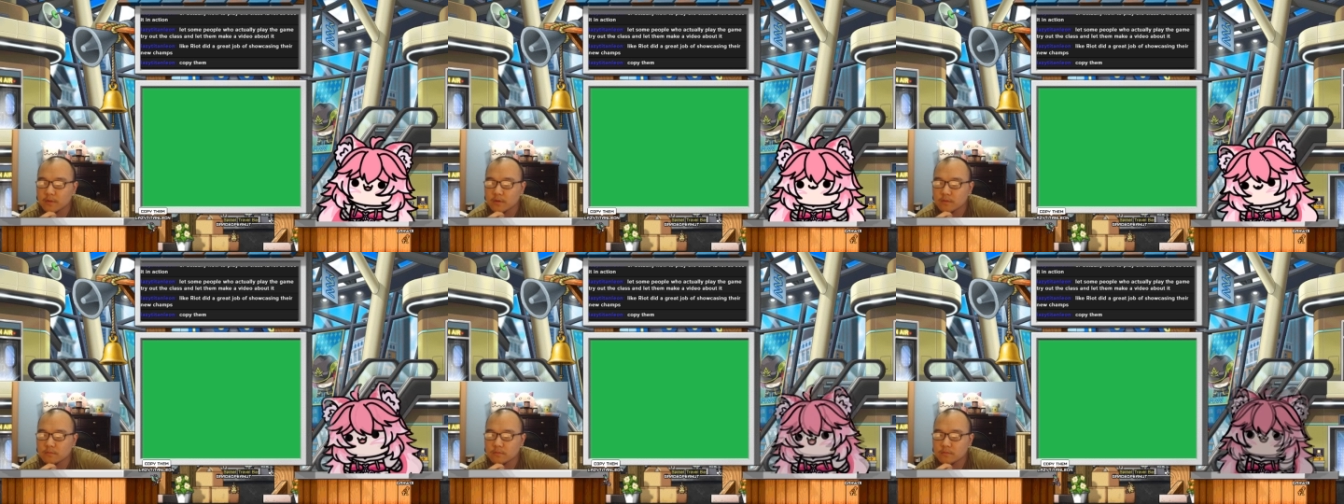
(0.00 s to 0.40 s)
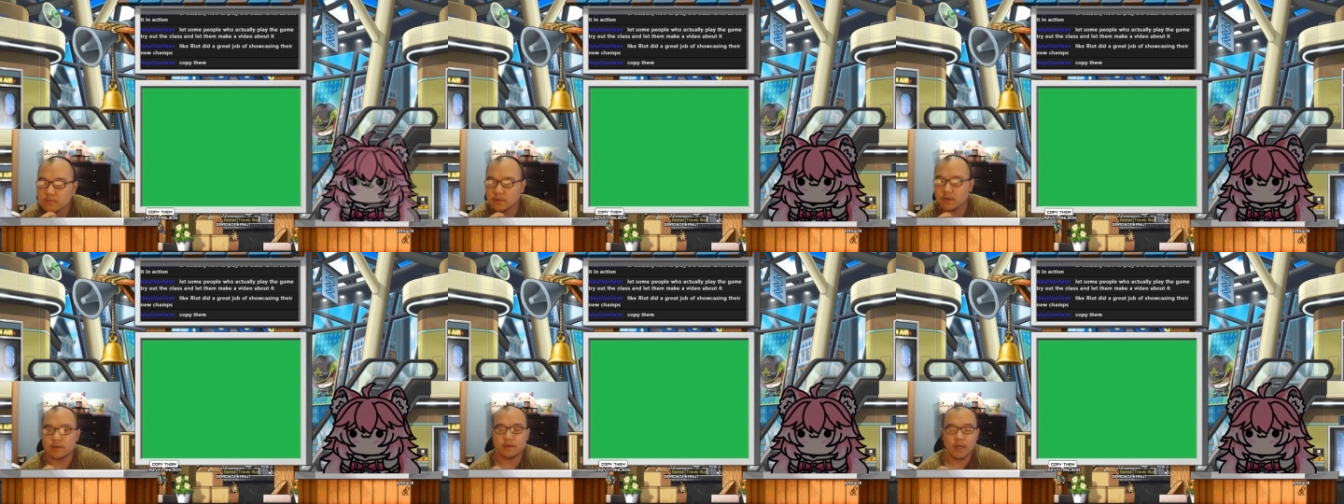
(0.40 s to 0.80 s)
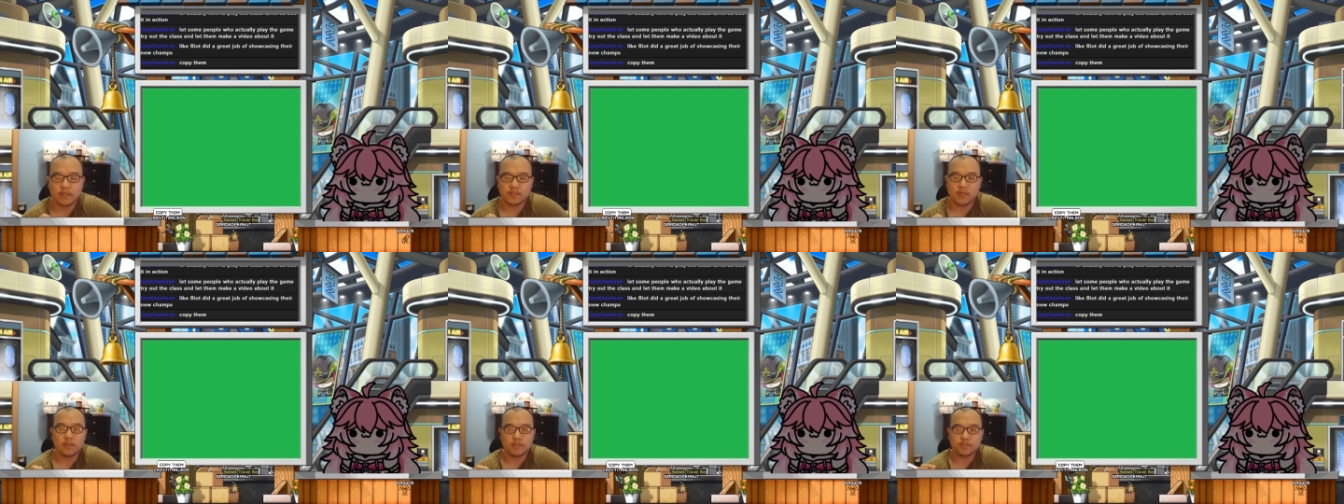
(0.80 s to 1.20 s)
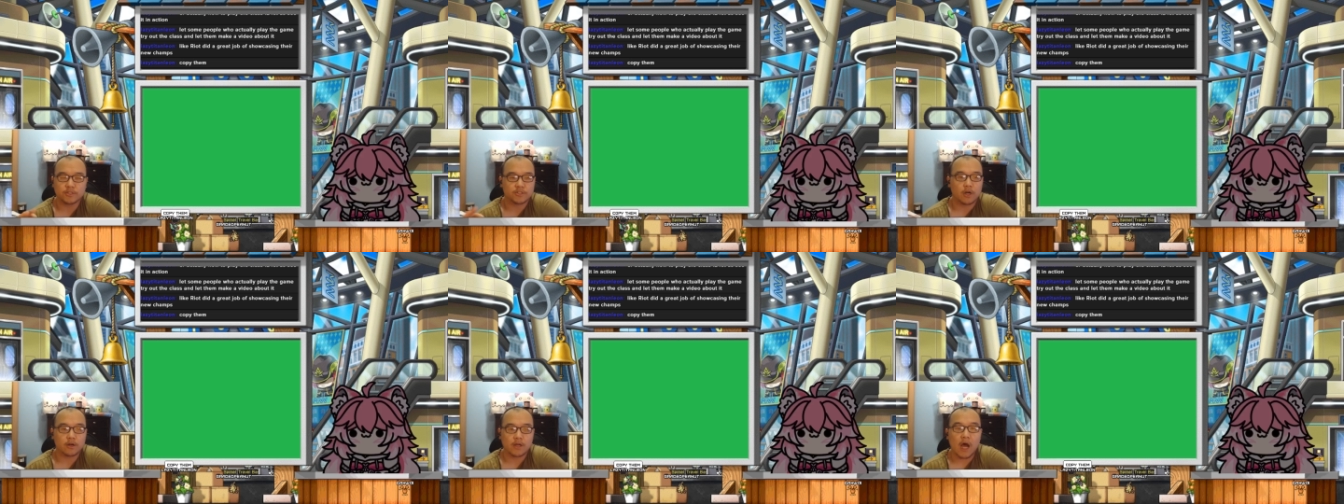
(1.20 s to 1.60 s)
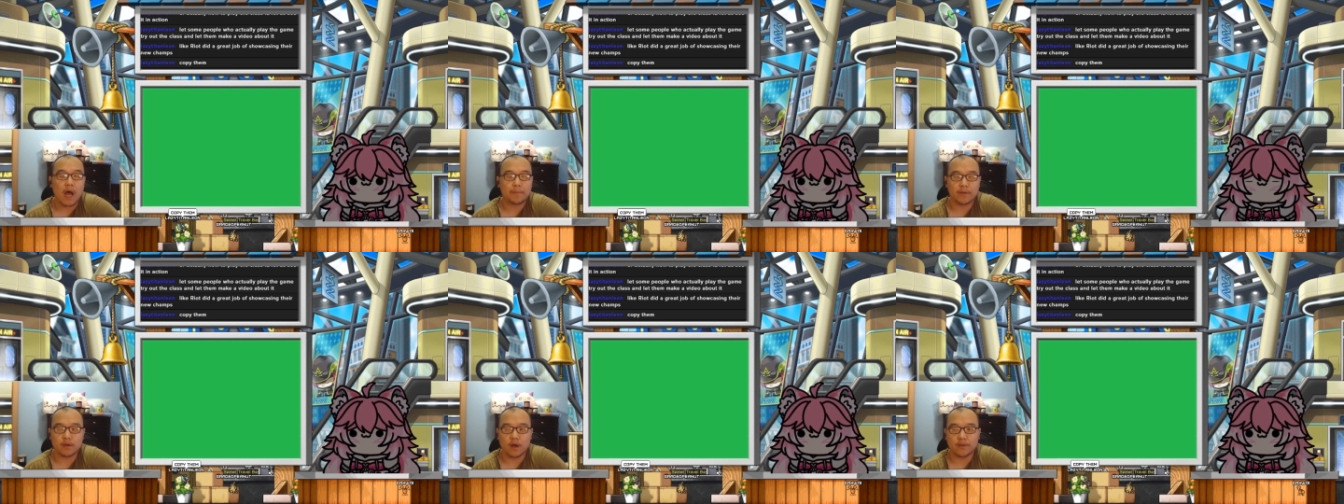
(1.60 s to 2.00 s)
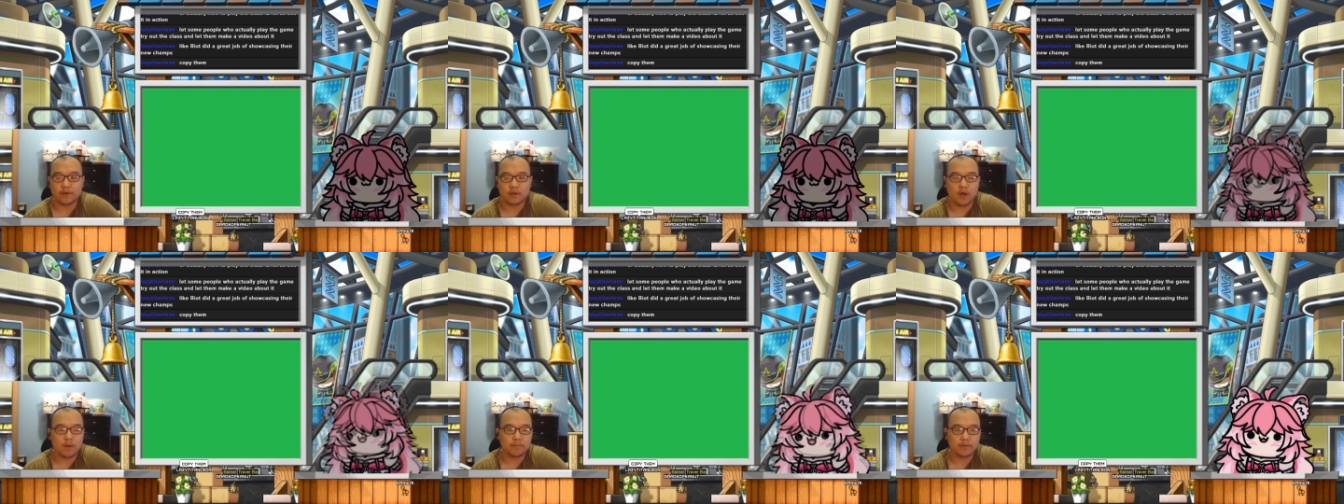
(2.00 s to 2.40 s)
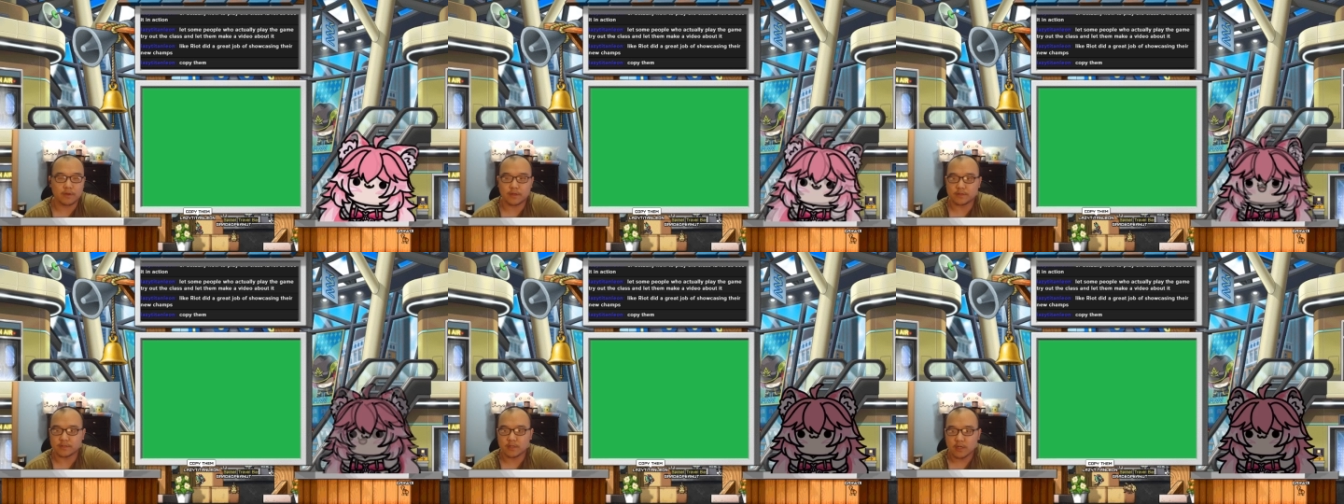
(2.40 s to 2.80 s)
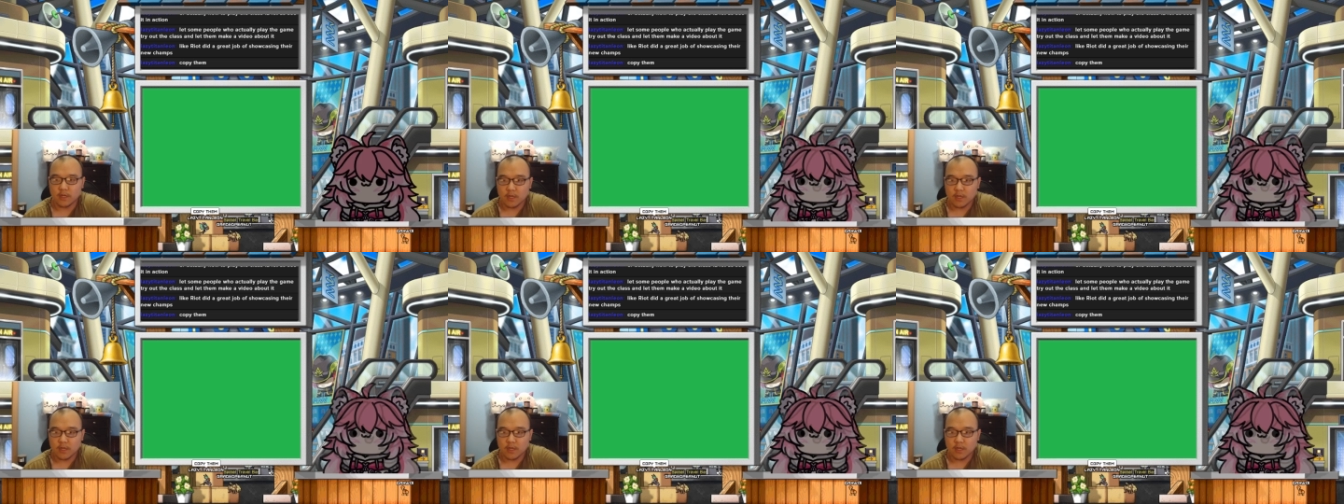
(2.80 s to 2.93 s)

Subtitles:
them. Yeah, Nexon needs to start copying other companies.